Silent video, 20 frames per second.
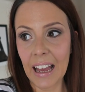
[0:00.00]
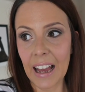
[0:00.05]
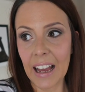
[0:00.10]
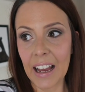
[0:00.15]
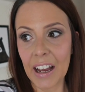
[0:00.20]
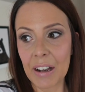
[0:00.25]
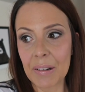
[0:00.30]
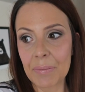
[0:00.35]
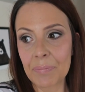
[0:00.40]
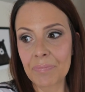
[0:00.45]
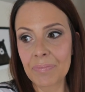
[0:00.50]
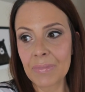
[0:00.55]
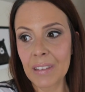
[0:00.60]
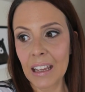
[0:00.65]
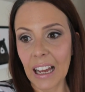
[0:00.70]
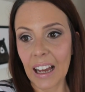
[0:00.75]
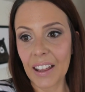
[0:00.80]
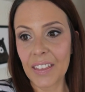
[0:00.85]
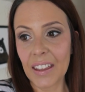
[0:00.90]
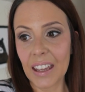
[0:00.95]
I
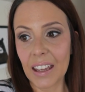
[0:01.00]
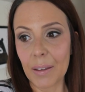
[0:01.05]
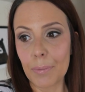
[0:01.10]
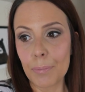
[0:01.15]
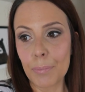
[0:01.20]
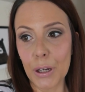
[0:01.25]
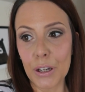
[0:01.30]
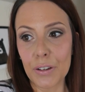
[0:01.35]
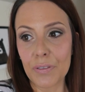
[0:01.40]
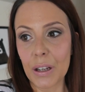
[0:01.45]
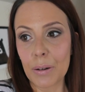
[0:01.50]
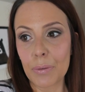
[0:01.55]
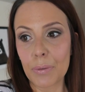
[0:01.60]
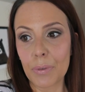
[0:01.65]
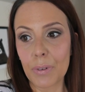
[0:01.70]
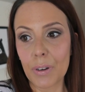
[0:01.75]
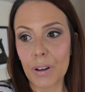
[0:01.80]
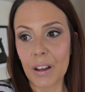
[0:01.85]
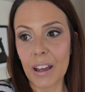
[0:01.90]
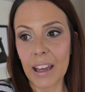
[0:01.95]
think
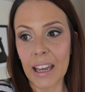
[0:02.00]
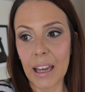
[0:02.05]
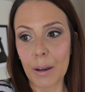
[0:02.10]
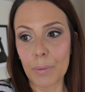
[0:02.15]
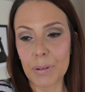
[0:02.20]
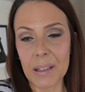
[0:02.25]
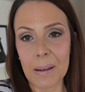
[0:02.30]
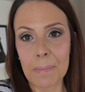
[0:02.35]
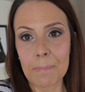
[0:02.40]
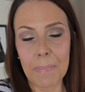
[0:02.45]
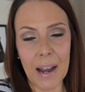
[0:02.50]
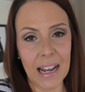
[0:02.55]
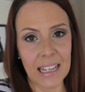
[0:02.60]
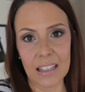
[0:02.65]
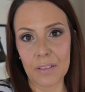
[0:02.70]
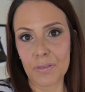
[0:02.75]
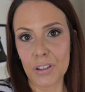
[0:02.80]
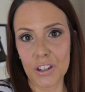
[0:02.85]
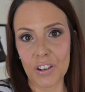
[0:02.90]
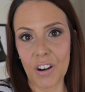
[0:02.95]
moving here was a
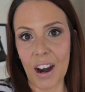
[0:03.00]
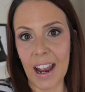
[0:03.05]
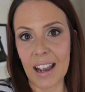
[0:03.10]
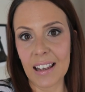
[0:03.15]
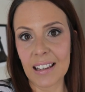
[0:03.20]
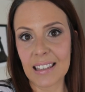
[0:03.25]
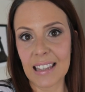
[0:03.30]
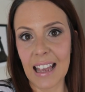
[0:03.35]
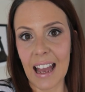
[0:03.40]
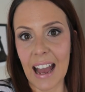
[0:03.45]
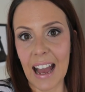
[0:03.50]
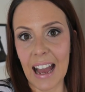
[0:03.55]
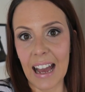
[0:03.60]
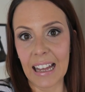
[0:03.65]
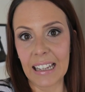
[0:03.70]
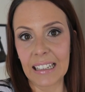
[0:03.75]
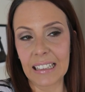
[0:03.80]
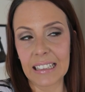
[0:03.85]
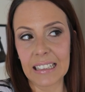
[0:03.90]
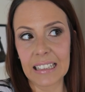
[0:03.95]
massive stress,
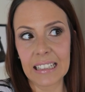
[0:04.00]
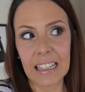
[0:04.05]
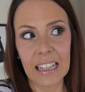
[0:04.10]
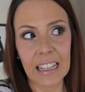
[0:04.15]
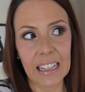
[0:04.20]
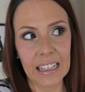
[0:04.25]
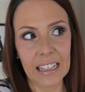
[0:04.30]
and